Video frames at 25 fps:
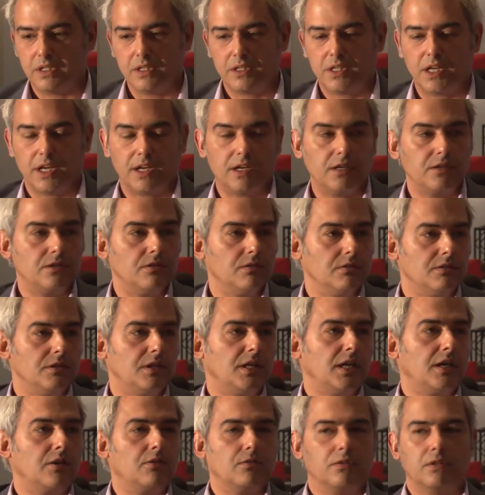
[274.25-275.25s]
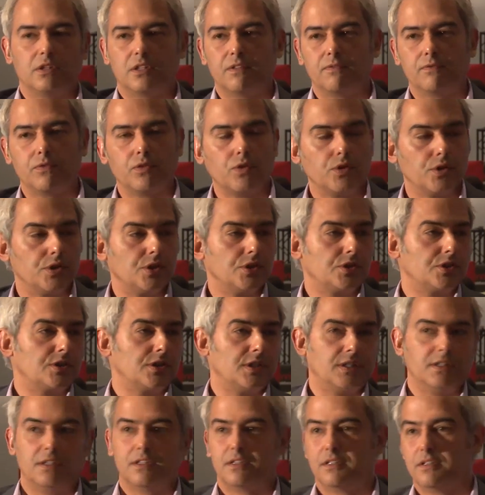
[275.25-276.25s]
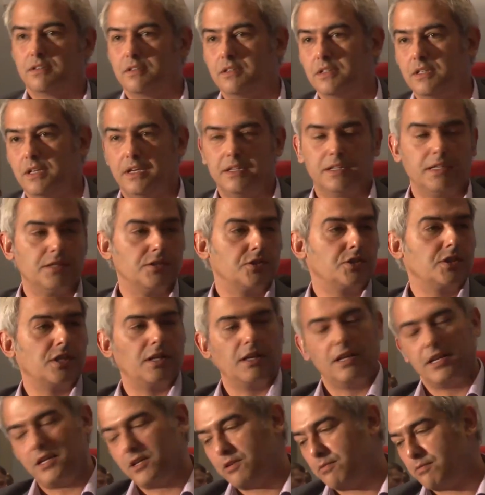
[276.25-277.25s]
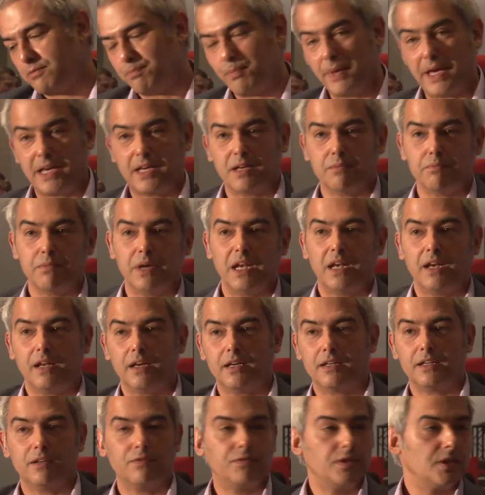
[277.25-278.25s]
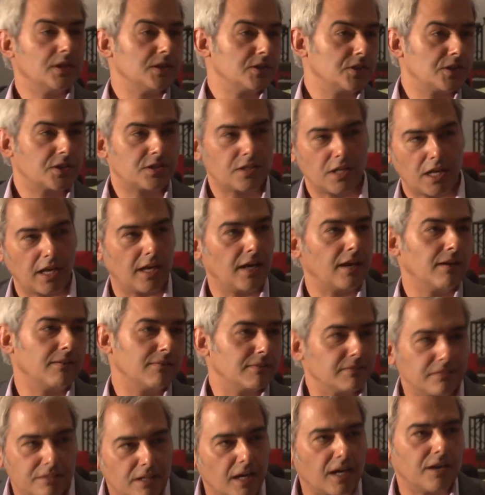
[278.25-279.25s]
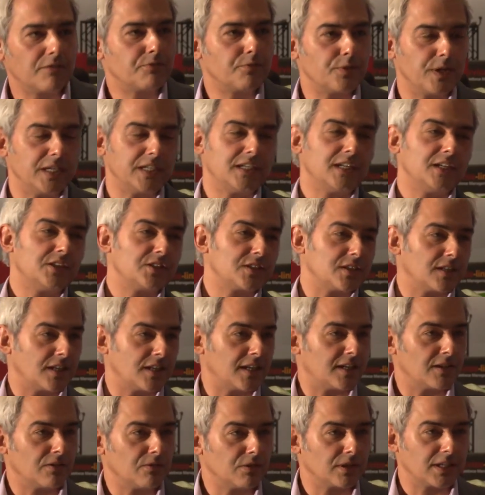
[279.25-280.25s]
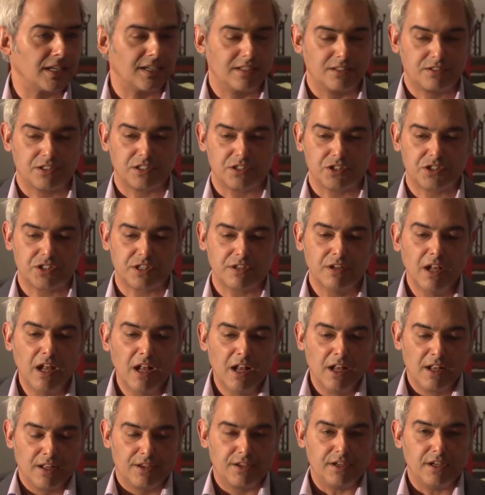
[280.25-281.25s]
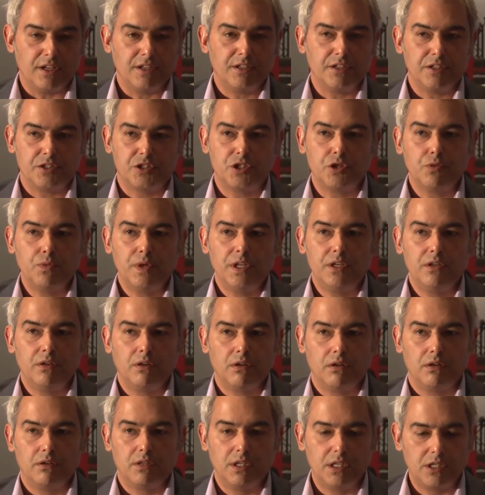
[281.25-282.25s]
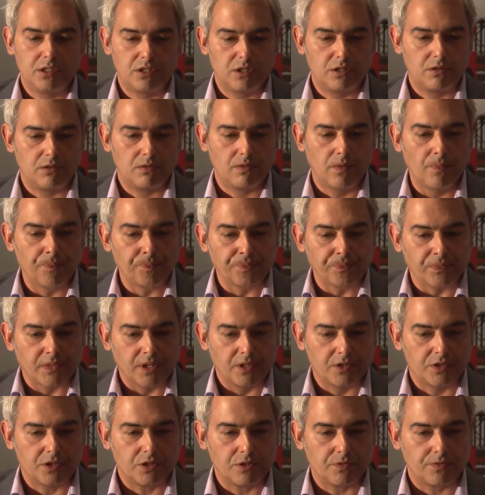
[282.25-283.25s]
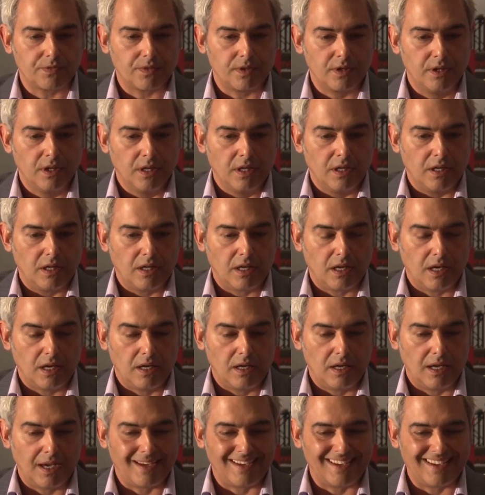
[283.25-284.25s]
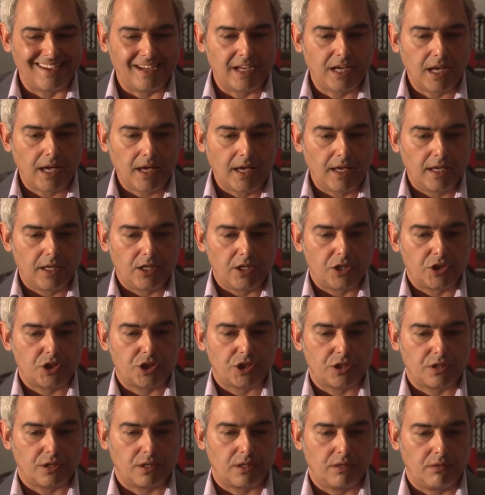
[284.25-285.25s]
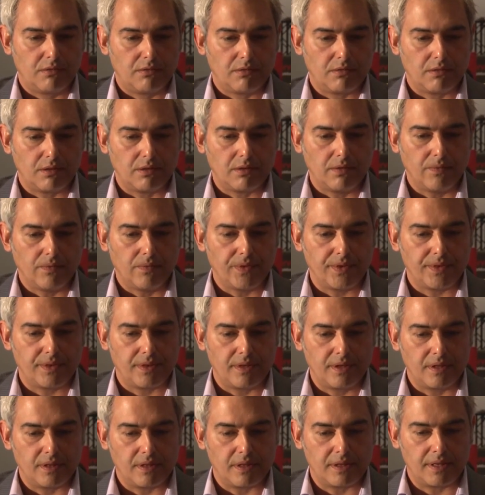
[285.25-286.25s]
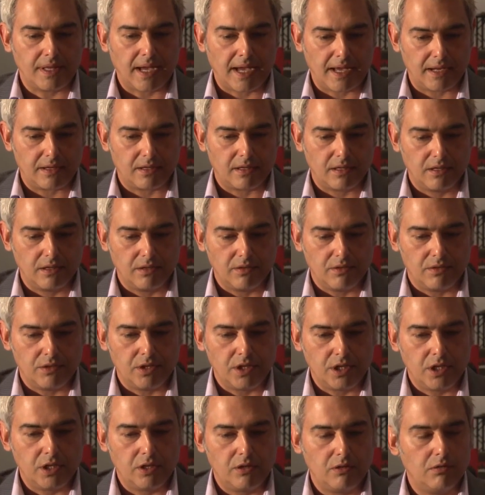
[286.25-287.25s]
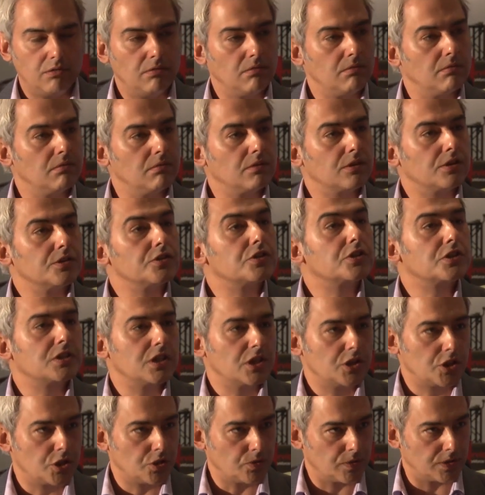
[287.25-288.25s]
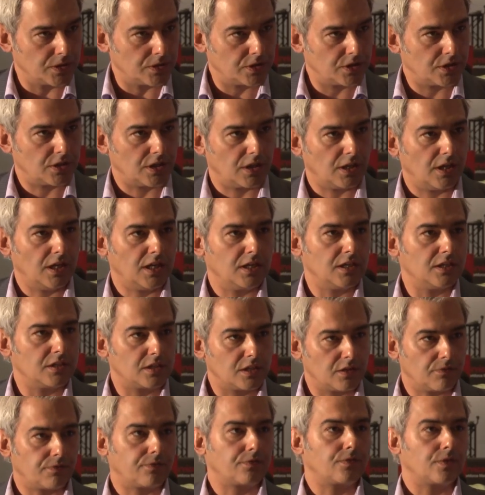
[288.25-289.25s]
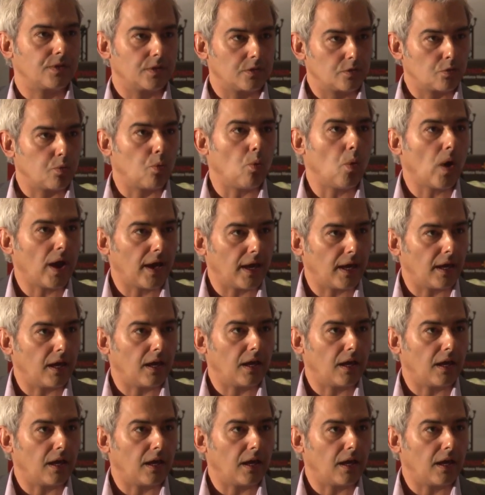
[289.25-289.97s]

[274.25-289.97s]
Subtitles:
you get on The Voice and then suddenly you make $1 million if you can sing halfway decent and all that sort of stuff. Do we not need to sort of engage that new constituency in a different way?